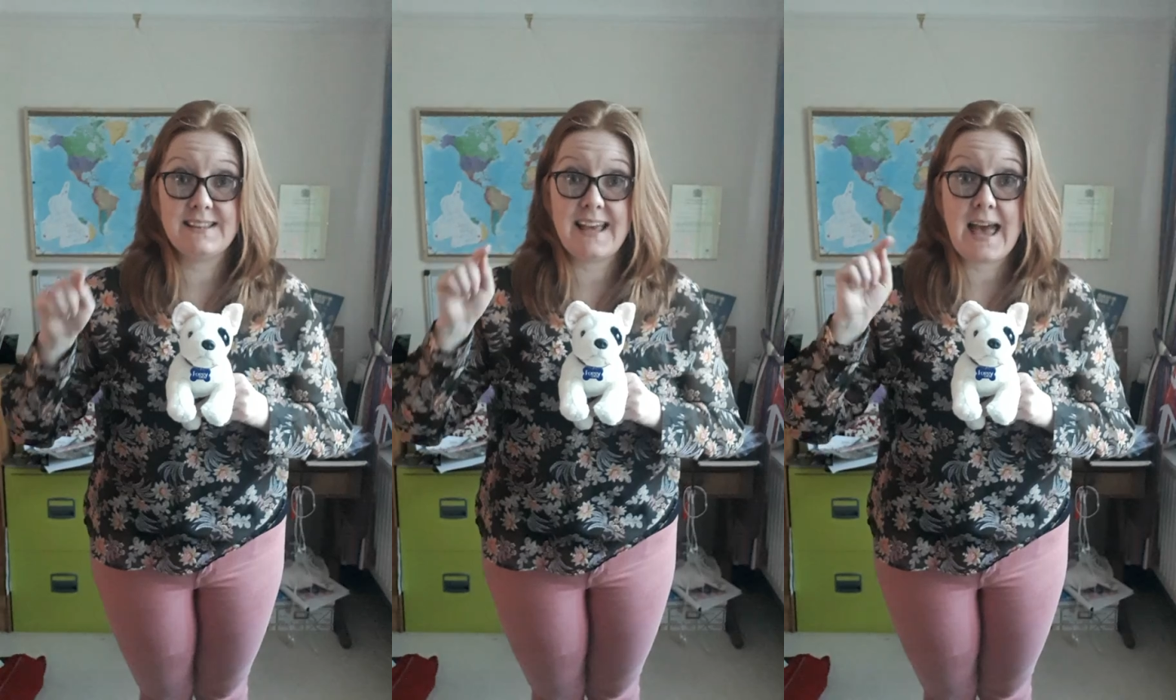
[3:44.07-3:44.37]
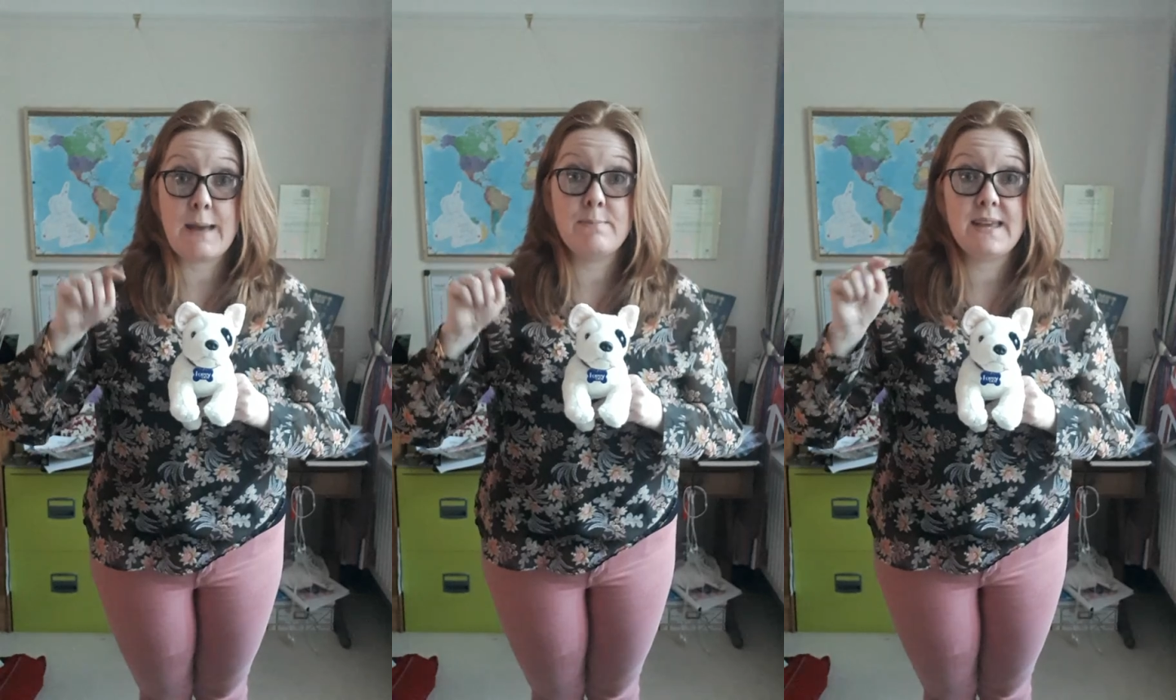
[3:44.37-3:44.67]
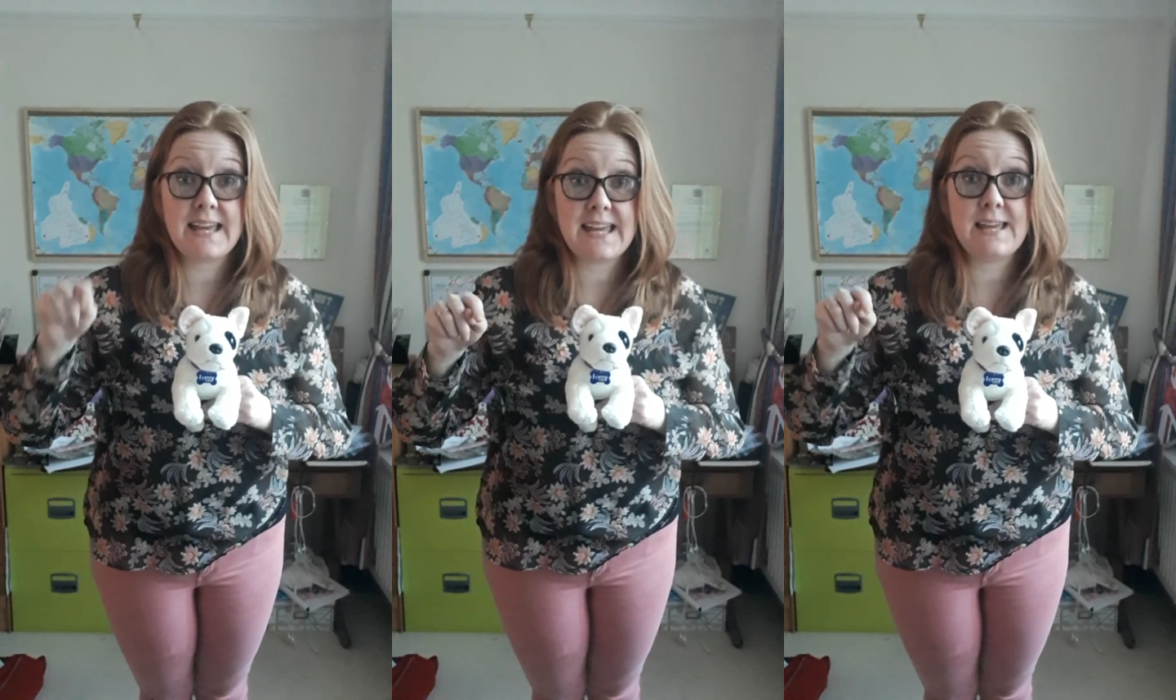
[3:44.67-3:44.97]
the
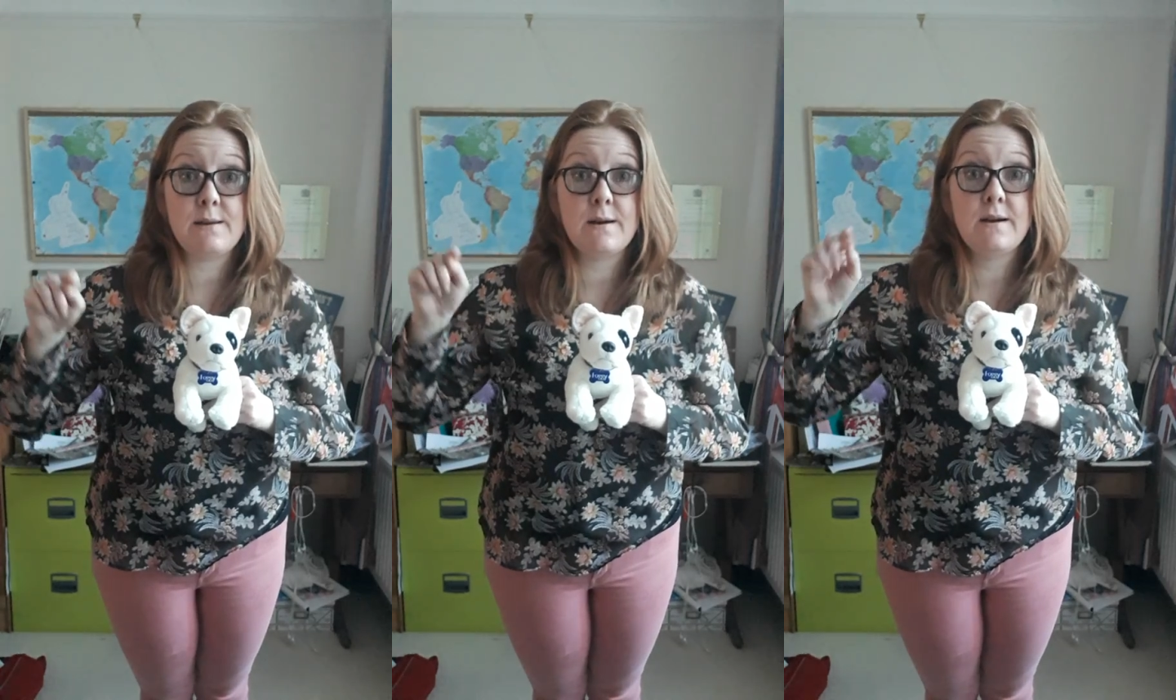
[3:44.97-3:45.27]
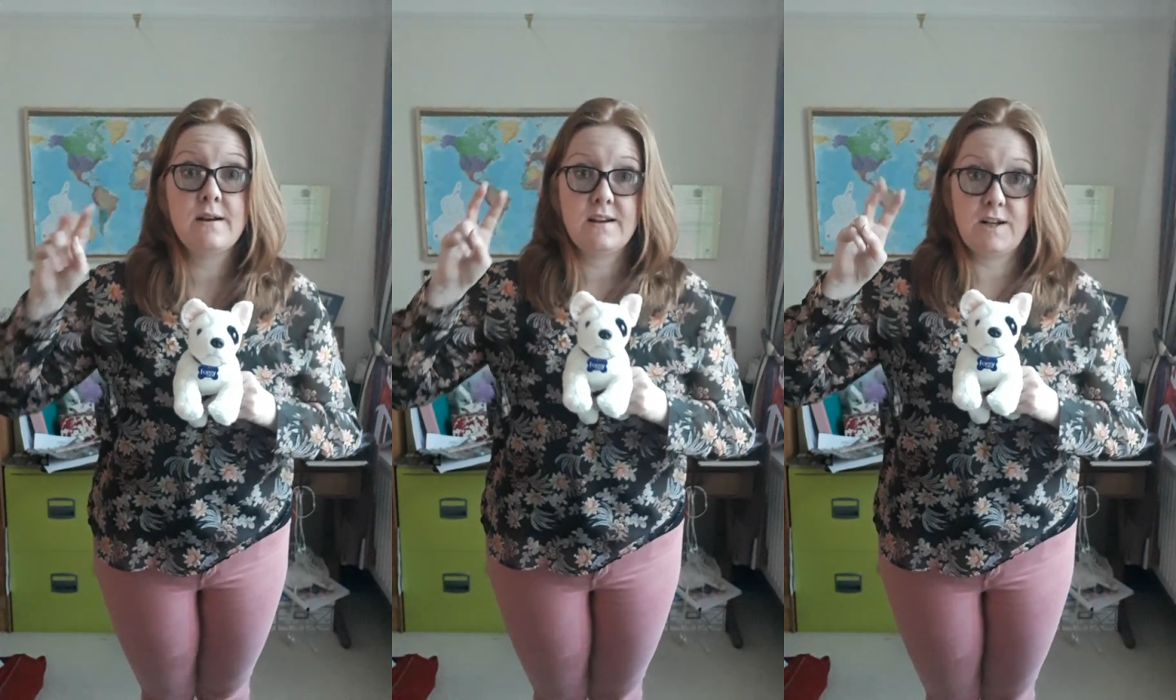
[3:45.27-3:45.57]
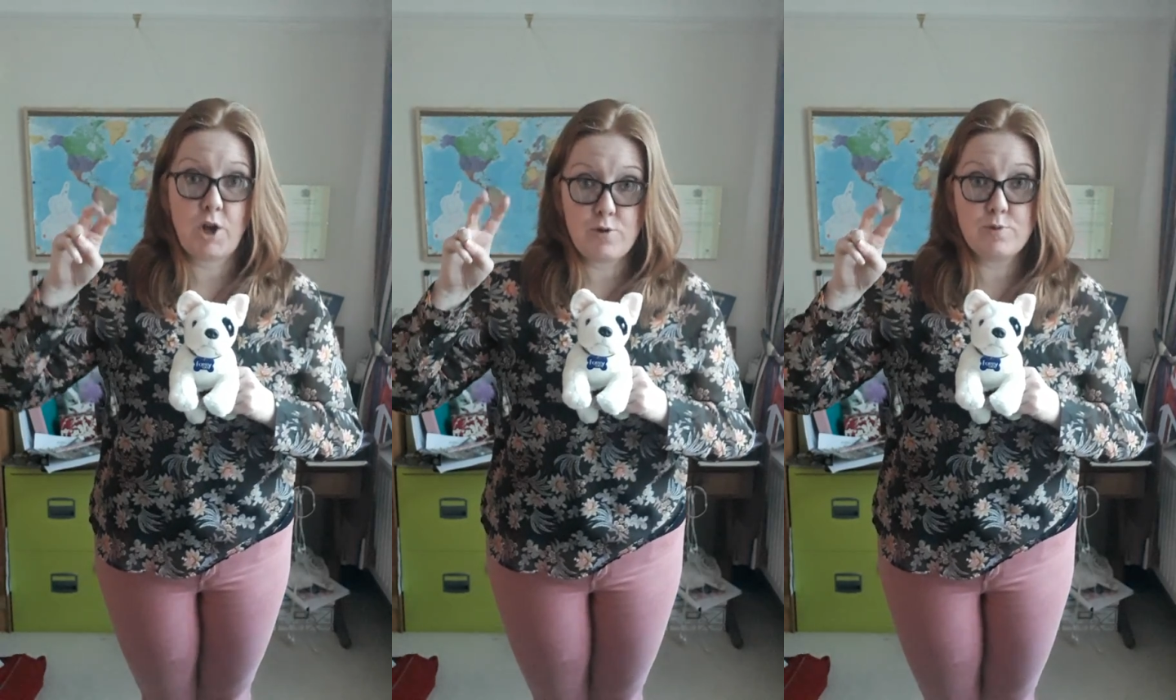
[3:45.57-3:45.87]
ME
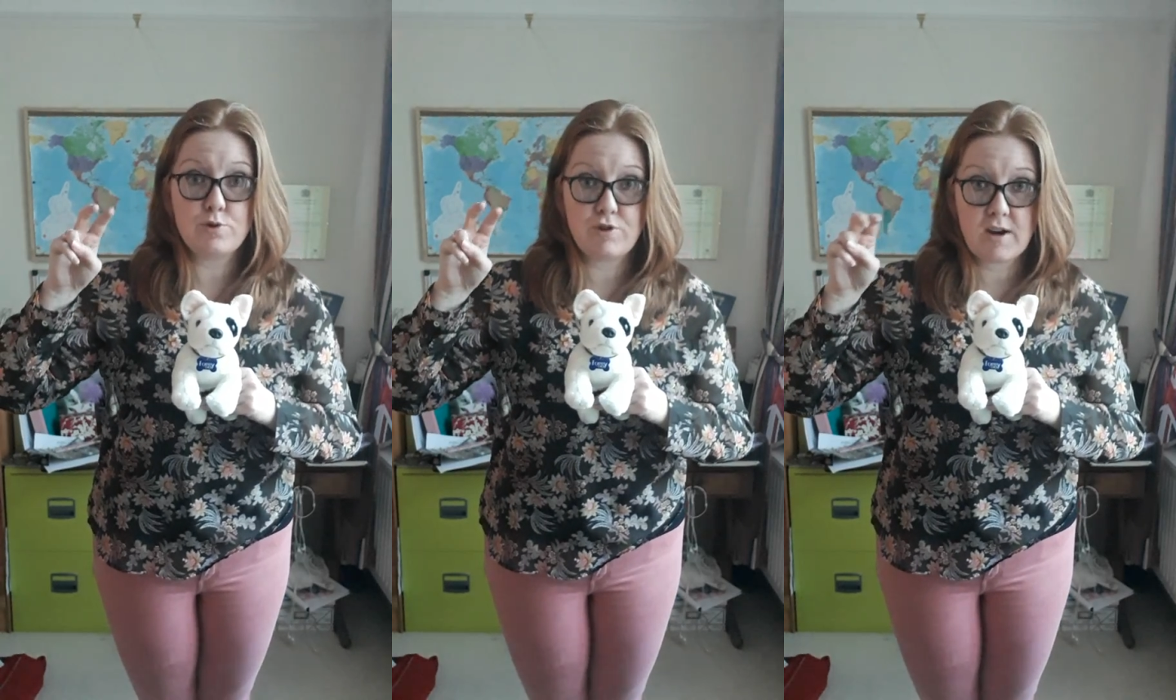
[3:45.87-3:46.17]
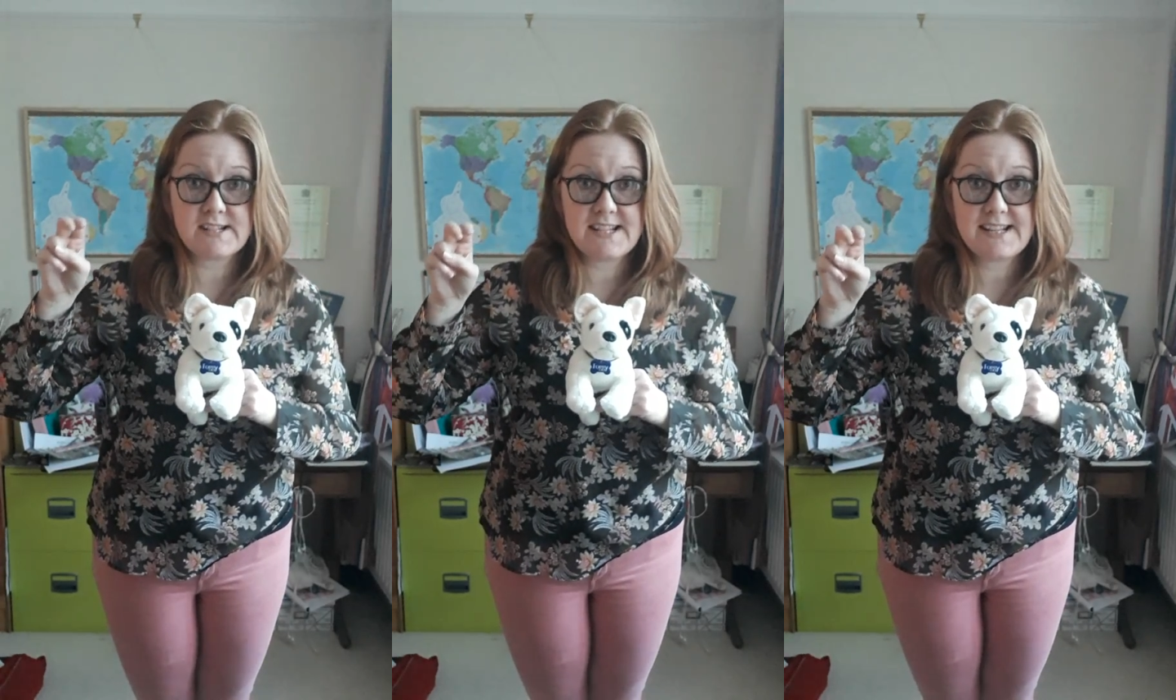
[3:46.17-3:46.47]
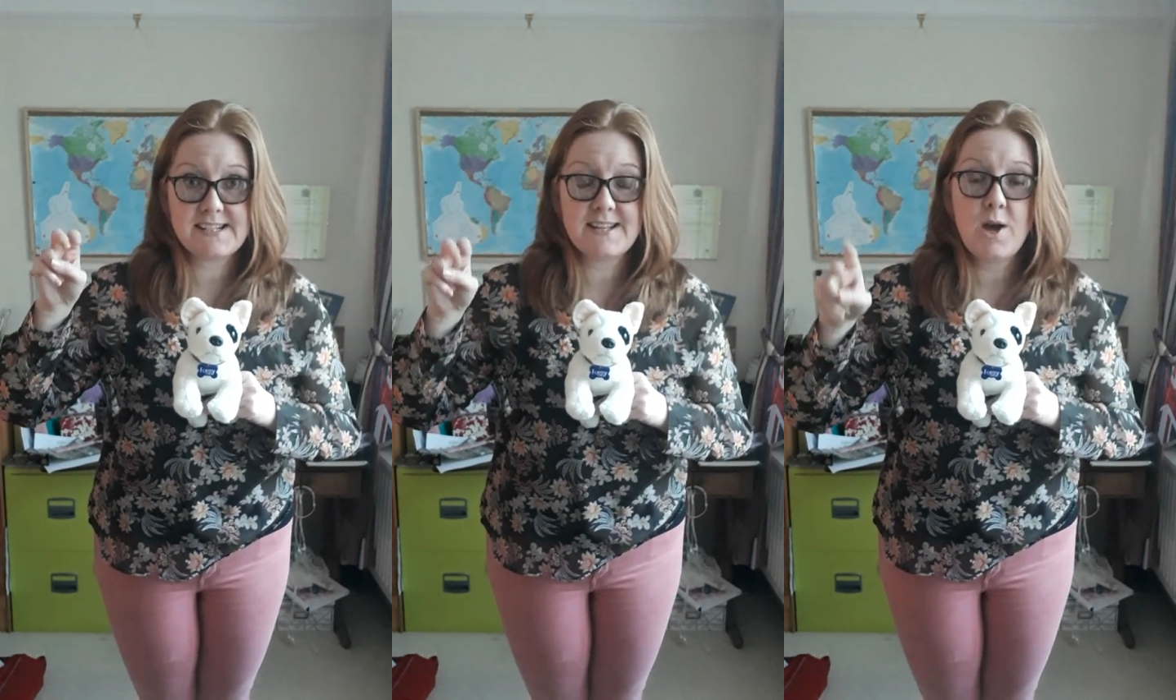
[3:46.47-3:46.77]
global
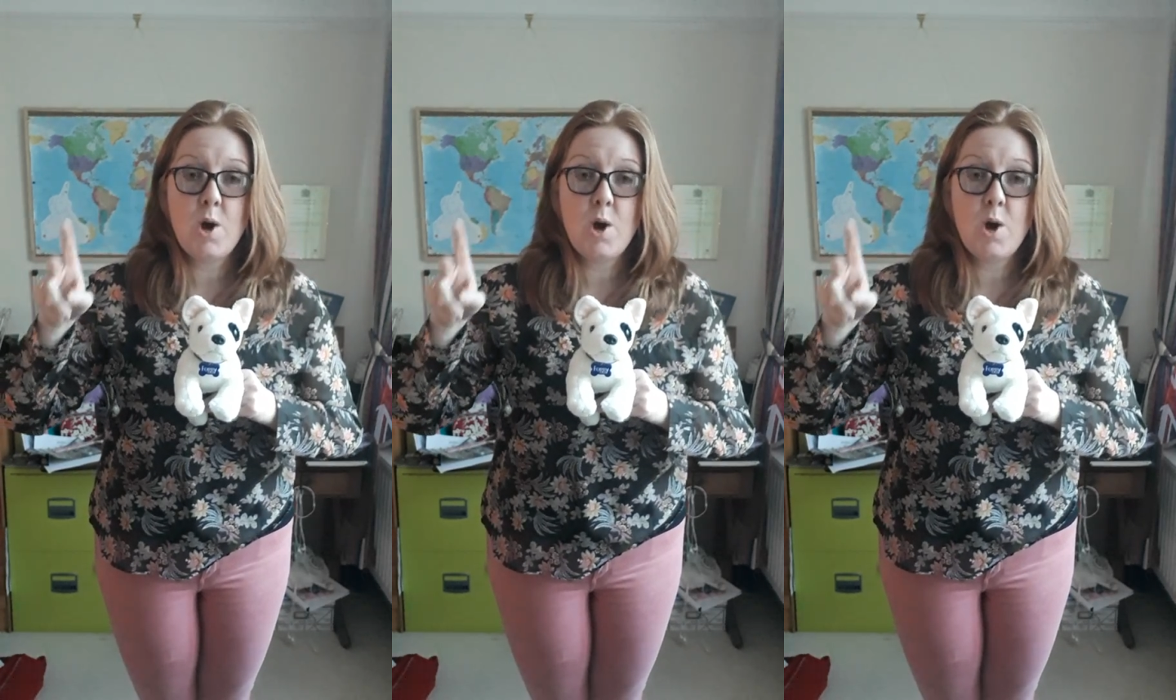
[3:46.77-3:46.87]
crisis.